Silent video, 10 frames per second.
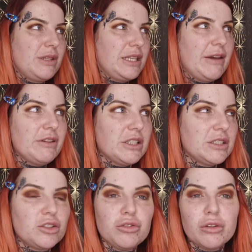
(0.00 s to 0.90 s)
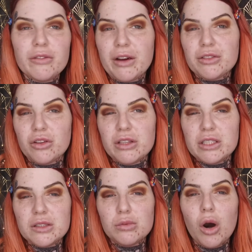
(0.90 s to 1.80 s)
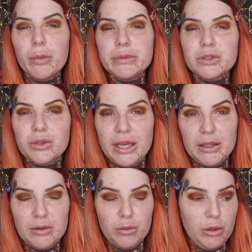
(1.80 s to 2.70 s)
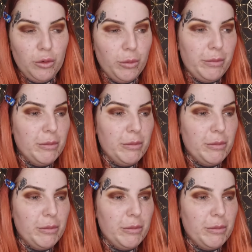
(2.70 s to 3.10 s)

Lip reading: giving us coronavirus on these swabs so then we'll